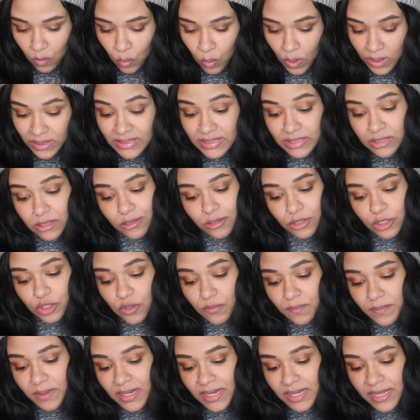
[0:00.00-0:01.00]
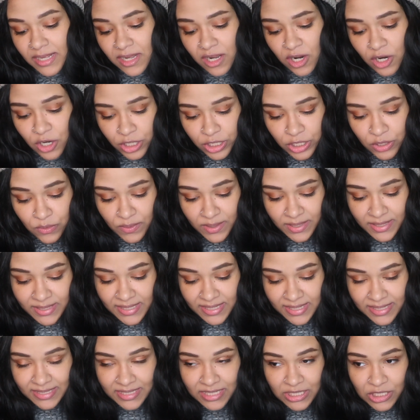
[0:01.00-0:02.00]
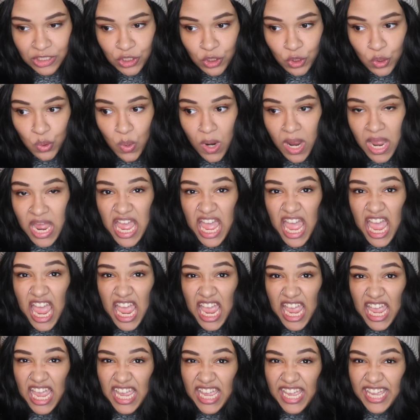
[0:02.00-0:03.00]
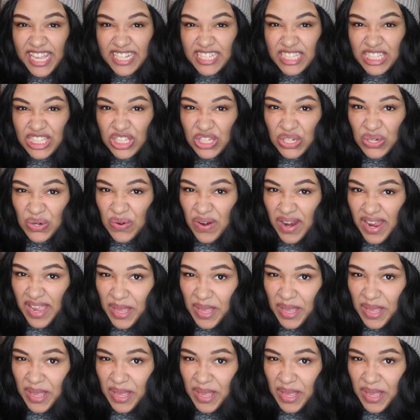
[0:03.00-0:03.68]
What social media are you addicted to? Instagram.